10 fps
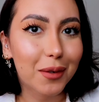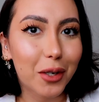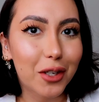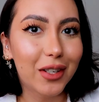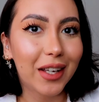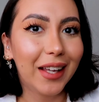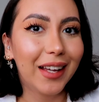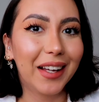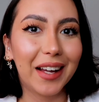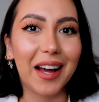which
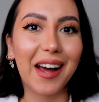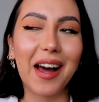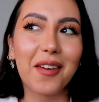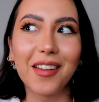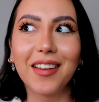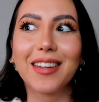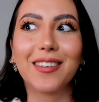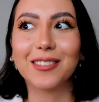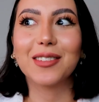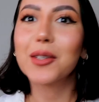I feel like they
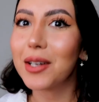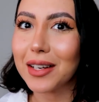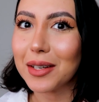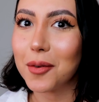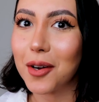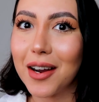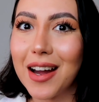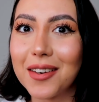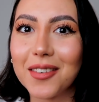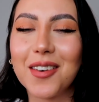don't do it anymore.
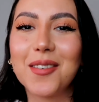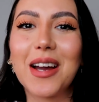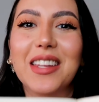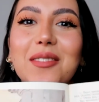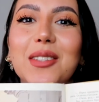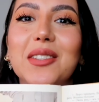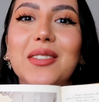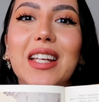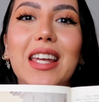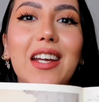I don't know why they would do
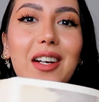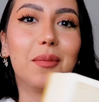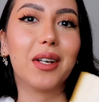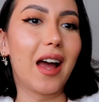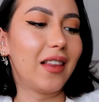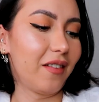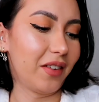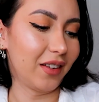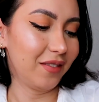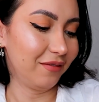it here, but I love
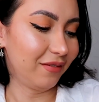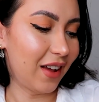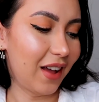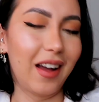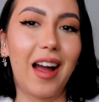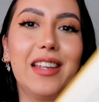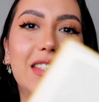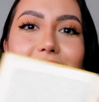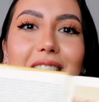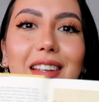it. I
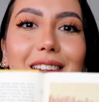dig it.